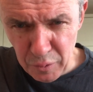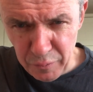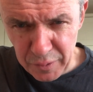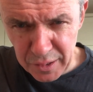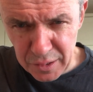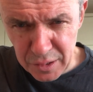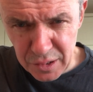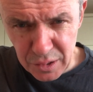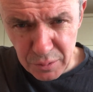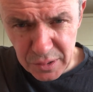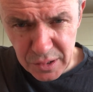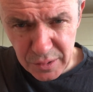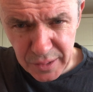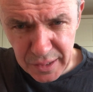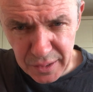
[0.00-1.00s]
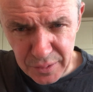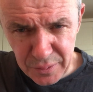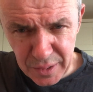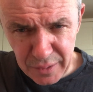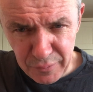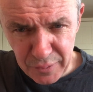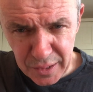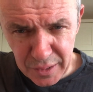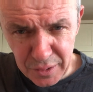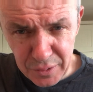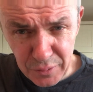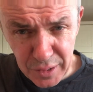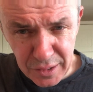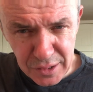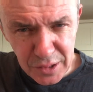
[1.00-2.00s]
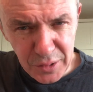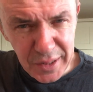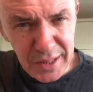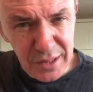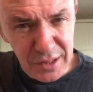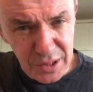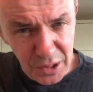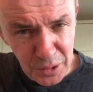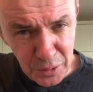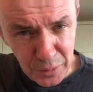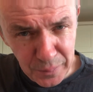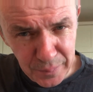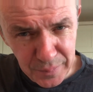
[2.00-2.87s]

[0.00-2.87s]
finger 2 on string 3, finger 3 on string 2.